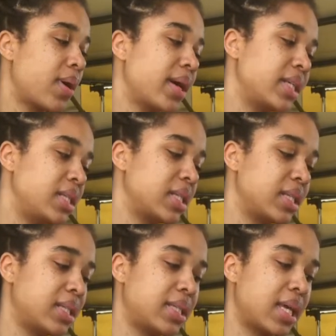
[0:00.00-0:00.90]
is
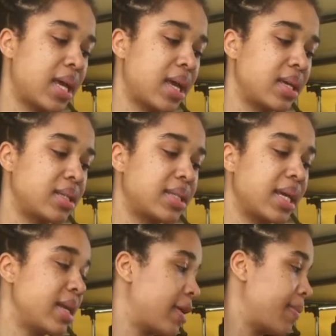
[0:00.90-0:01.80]
just
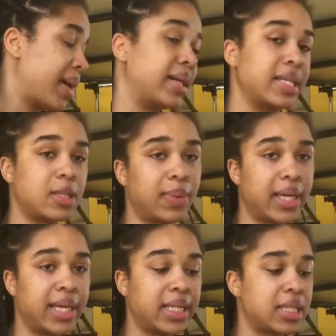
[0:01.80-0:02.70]
setting up my
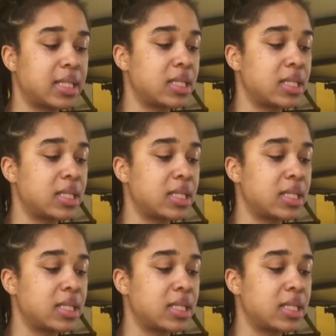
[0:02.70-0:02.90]
displays.